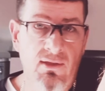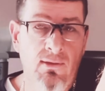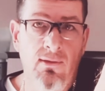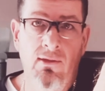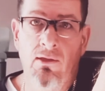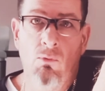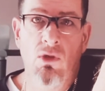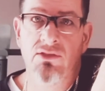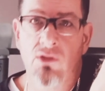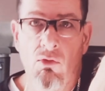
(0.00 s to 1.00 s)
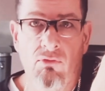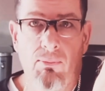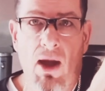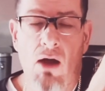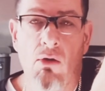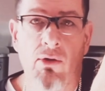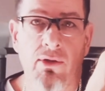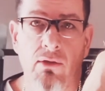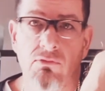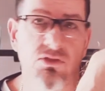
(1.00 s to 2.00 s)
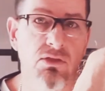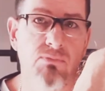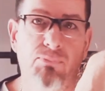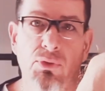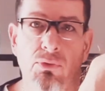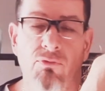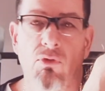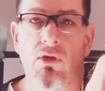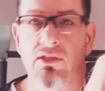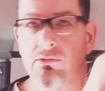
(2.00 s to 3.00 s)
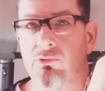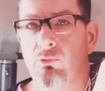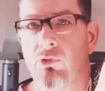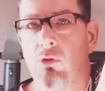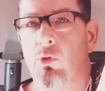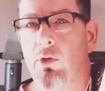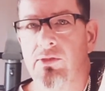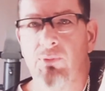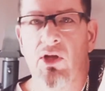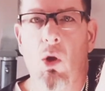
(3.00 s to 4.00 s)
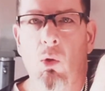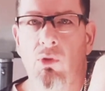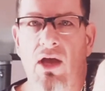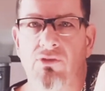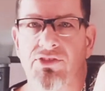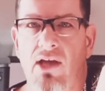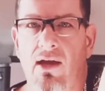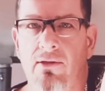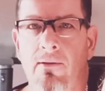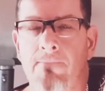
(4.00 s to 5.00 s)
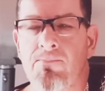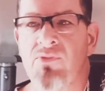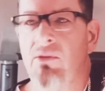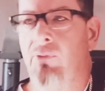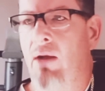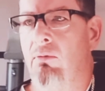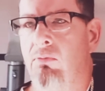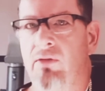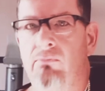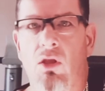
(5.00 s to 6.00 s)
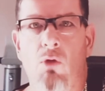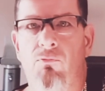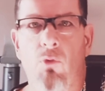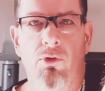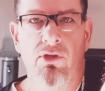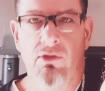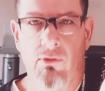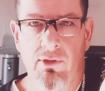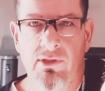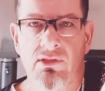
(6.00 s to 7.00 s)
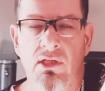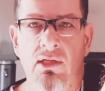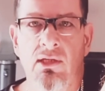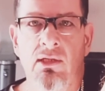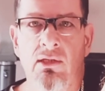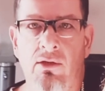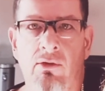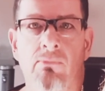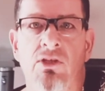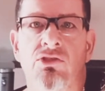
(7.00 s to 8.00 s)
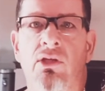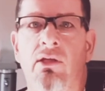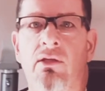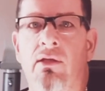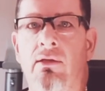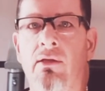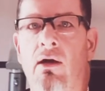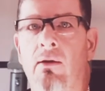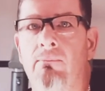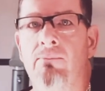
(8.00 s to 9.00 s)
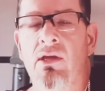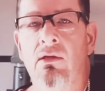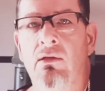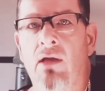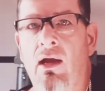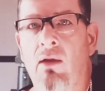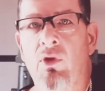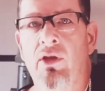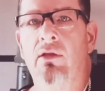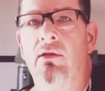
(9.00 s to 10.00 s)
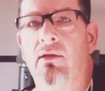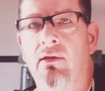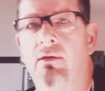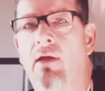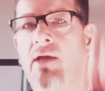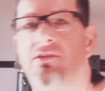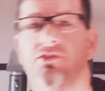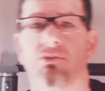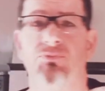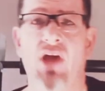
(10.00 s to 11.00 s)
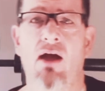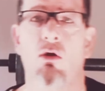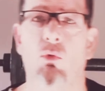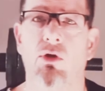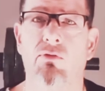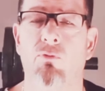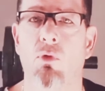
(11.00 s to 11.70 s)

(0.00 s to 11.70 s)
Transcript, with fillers: It wasn't overpowering. It was just beautiful because it was real crisp and cold outside probably below 40 degrees here in Michigan. And um, I went in and I did some tile work for